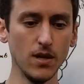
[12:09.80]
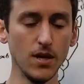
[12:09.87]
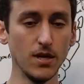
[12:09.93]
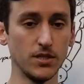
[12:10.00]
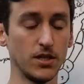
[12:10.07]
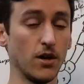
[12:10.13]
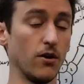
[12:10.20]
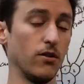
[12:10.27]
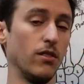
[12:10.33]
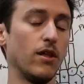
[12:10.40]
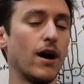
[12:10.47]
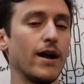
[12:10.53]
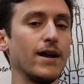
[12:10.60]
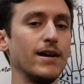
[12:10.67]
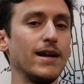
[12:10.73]
So a
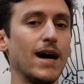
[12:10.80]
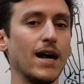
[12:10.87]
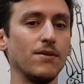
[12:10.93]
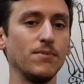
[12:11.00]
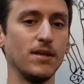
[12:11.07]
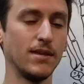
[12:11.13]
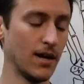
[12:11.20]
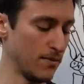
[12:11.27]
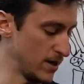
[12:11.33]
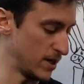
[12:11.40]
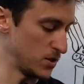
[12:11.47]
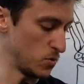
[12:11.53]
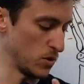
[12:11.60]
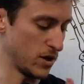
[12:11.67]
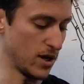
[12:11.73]
lot of anatomy there,
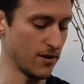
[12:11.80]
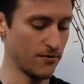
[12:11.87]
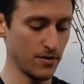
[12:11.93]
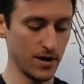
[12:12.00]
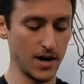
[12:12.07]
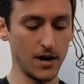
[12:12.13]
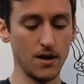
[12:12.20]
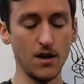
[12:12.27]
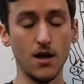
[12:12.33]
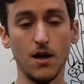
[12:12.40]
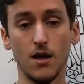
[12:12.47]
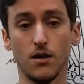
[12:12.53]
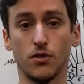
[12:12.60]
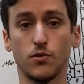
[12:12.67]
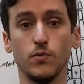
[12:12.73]
because we're covering
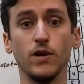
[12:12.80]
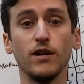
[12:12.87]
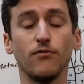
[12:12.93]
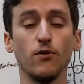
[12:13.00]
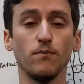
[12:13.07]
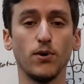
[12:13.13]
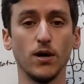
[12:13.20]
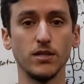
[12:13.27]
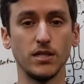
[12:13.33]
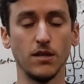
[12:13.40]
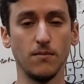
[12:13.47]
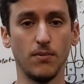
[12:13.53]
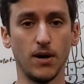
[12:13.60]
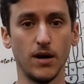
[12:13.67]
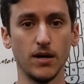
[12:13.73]
3 different parts of
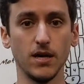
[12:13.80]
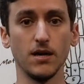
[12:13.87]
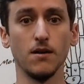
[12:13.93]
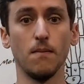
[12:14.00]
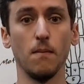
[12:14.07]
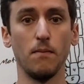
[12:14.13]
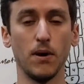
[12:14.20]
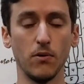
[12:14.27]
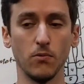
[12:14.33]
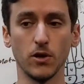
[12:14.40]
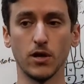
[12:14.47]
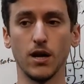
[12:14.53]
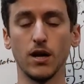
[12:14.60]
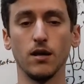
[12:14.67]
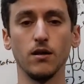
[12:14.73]
the body, but we're
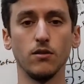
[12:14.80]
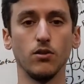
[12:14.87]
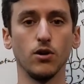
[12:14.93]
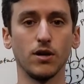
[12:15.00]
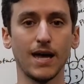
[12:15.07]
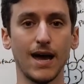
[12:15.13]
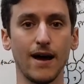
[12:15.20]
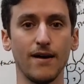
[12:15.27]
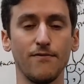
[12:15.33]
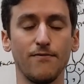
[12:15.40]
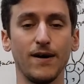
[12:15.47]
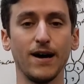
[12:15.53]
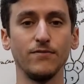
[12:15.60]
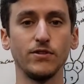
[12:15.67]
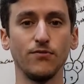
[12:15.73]
gonna look at
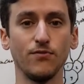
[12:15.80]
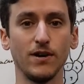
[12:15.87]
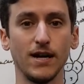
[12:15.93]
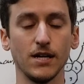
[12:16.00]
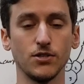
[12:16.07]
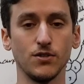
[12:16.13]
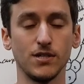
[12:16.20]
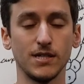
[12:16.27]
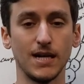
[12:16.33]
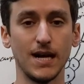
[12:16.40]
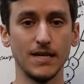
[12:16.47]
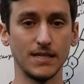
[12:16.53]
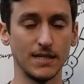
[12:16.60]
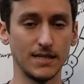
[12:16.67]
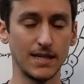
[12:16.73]
5 different
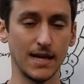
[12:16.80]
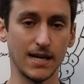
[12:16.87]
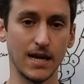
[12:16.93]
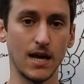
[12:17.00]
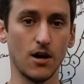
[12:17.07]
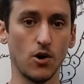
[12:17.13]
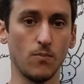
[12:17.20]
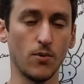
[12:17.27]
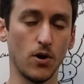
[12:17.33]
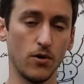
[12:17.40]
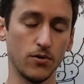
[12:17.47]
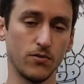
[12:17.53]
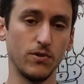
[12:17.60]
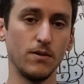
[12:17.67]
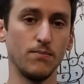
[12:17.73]
exercises that can help all
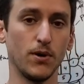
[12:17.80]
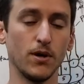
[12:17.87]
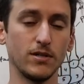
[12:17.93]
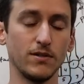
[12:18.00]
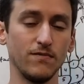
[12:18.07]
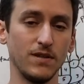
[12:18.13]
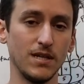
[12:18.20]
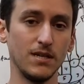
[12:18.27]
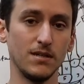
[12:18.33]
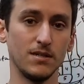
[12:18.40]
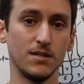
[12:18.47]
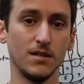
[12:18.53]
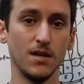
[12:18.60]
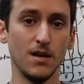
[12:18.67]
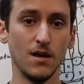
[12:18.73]
3 parts of
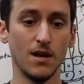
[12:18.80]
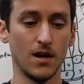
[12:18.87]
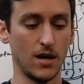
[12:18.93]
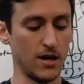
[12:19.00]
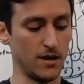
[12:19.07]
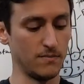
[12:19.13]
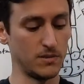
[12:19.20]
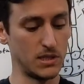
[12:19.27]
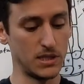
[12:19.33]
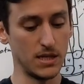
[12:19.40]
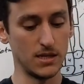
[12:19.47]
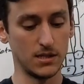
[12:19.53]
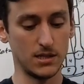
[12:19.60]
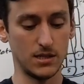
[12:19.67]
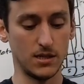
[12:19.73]
these,
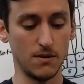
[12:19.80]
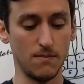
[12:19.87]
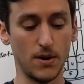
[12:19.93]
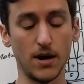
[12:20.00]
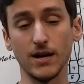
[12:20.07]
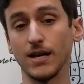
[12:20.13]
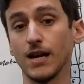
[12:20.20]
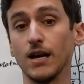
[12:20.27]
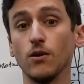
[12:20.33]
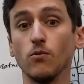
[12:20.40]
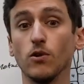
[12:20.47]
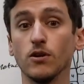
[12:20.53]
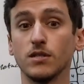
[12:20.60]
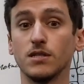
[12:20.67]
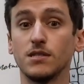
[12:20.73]
since the body kind of
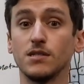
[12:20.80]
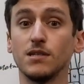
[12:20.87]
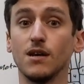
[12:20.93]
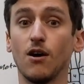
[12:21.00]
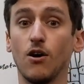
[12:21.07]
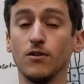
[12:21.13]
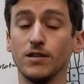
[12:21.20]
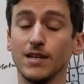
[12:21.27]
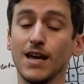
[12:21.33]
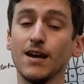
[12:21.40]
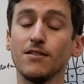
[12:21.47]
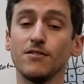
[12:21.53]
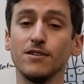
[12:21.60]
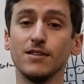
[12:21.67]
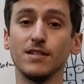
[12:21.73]
works all
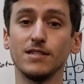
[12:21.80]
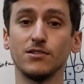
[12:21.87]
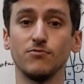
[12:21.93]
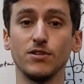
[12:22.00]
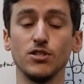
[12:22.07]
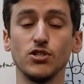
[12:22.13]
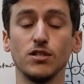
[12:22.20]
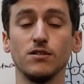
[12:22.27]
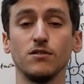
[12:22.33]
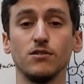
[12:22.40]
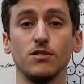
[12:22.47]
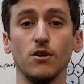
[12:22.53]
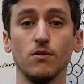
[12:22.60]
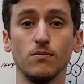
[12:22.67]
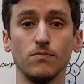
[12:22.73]
together in this region.
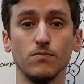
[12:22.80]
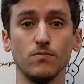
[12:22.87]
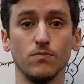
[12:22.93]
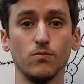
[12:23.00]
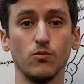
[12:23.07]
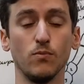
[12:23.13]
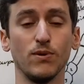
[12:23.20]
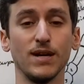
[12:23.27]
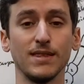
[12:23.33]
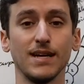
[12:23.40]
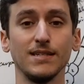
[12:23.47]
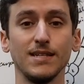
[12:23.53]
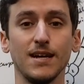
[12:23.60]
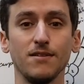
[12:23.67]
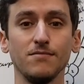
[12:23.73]
So we'll break that
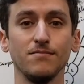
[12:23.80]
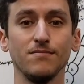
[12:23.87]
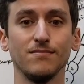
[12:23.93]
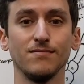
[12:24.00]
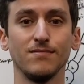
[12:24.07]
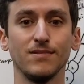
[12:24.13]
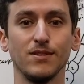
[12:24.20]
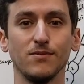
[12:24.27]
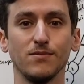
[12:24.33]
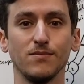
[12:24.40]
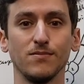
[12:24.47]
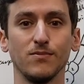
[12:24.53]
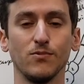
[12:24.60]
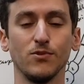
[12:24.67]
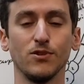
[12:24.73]
down
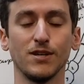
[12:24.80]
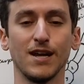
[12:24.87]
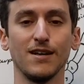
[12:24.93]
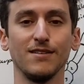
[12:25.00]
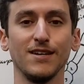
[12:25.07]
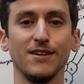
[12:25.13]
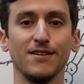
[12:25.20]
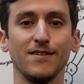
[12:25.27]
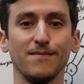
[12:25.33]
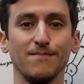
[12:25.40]
and we'll look at it later.